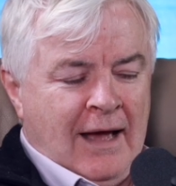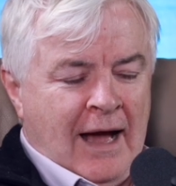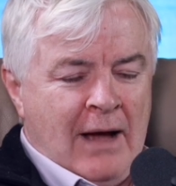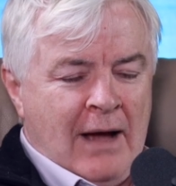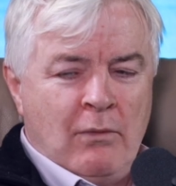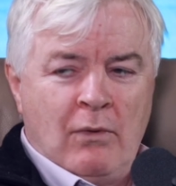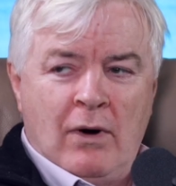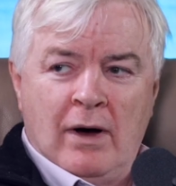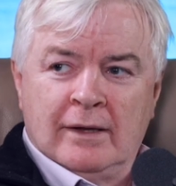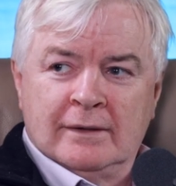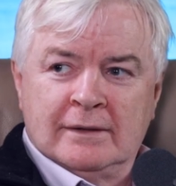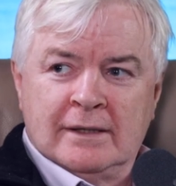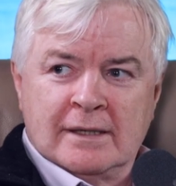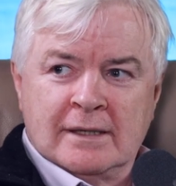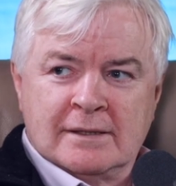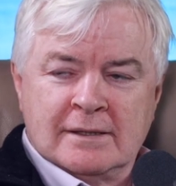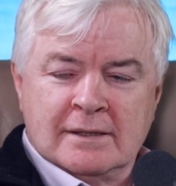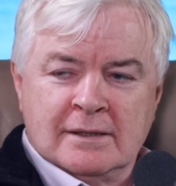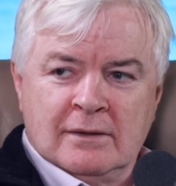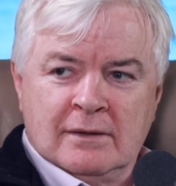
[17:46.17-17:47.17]
I
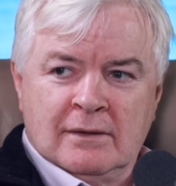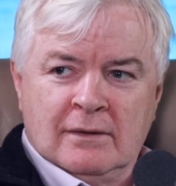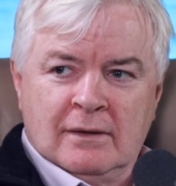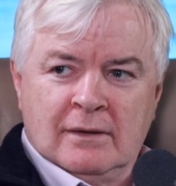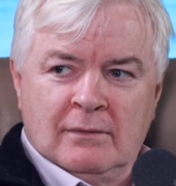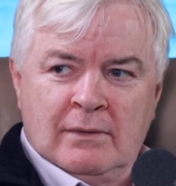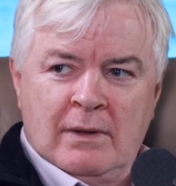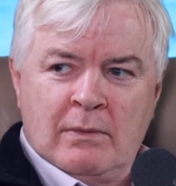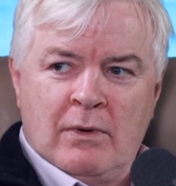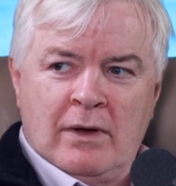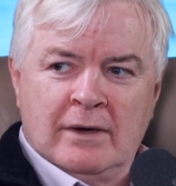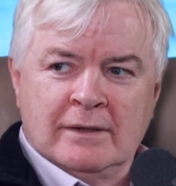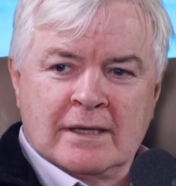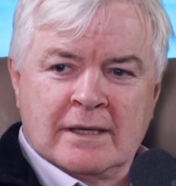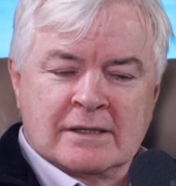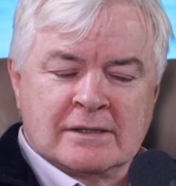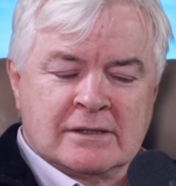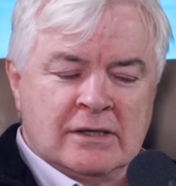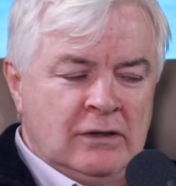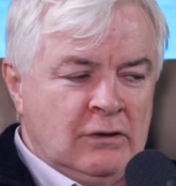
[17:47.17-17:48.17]
wanted we wanted
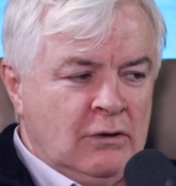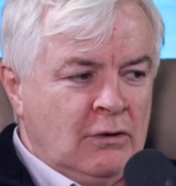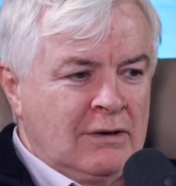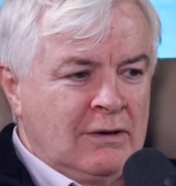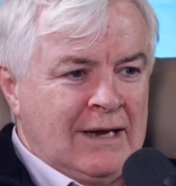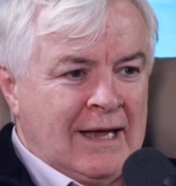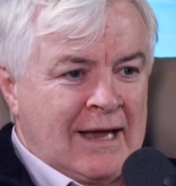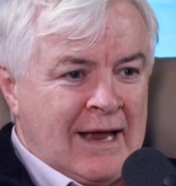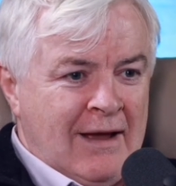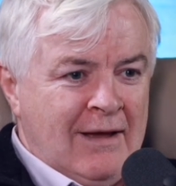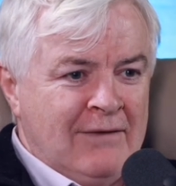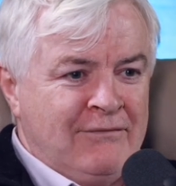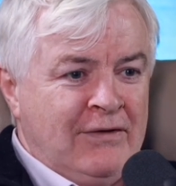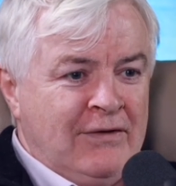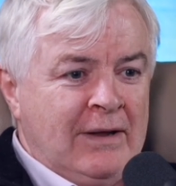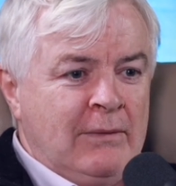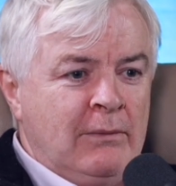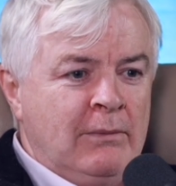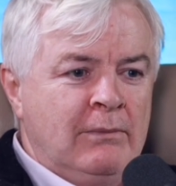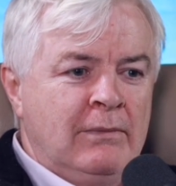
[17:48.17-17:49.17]
it to look like
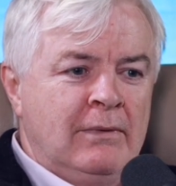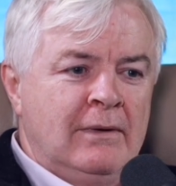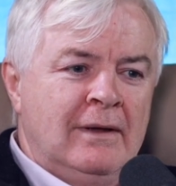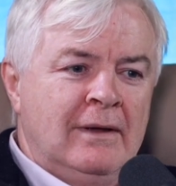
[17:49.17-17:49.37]
funny.